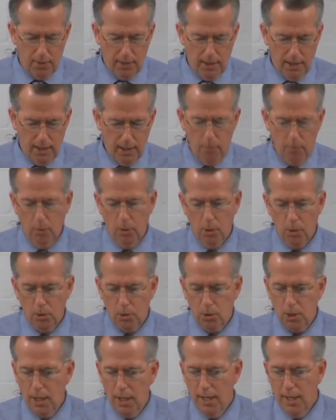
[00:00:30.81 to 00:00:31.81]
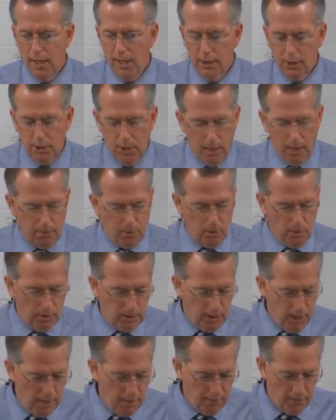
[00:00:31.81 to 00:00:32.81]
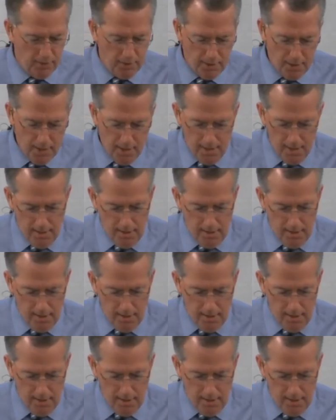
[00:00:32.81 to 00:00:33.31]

Hebrews chapter 11,